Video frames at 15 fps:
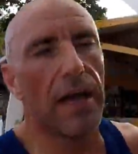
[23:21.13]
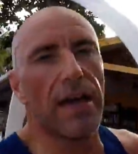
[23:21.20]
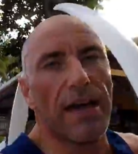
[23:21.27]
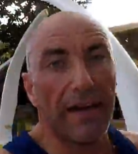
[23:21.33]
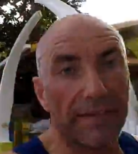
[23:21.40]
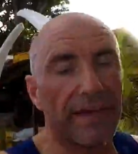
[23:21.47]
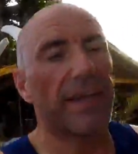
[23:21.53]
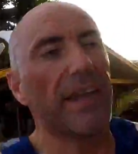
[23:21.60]

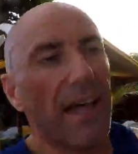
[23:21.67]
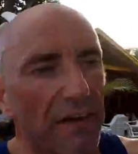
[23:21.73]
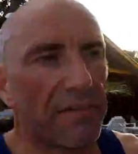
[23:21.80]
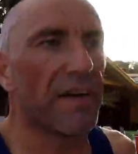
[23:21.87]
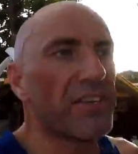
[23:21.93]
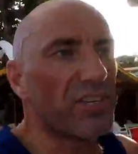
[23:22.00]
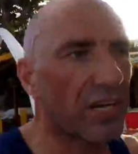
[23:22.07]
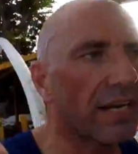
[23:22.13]
And then that
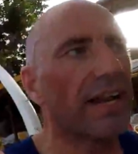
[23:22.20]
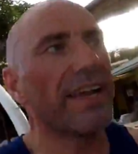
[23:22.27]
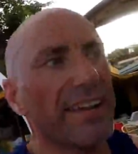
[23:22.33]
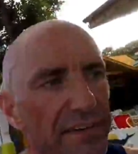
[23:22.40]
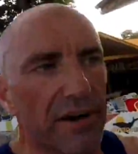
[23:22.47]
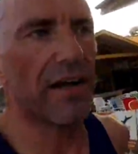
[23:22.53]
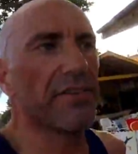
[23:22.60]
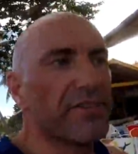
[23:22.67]
eventually leads
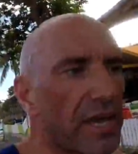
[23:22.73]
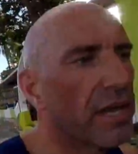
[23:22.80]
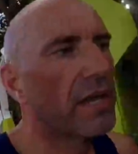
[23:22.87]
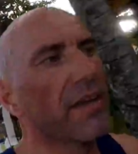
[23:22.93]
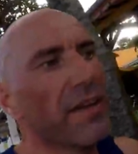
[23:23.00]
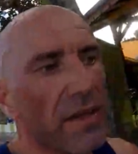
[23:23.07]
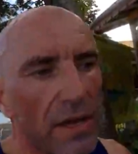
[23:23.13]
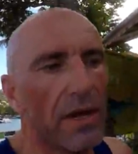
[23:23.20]
around
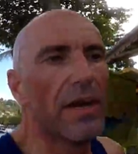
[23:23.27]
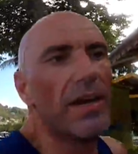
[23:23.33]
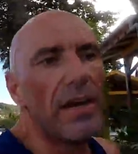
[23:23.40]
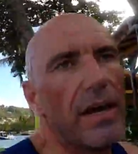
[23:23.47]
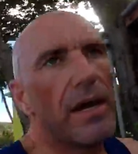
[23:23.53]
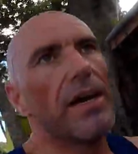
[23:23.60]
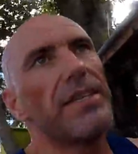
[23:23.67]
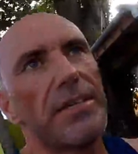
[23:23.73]

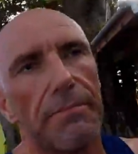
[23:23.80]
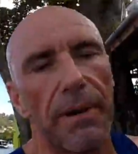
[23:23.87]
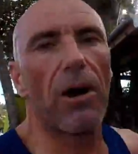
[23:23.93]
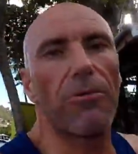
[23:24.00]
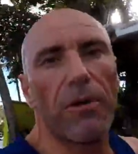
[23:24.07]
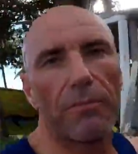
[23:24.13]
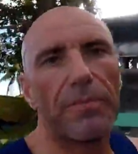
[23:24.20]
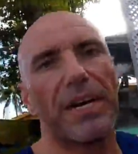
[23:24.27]
to
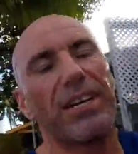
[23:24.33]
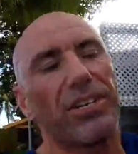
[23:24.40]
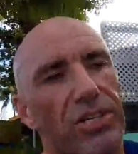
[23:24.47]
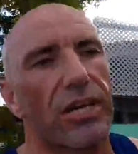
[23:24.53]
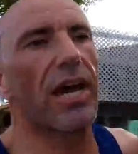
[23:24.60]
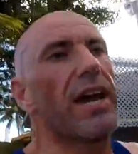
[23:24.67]
Belmont Beach,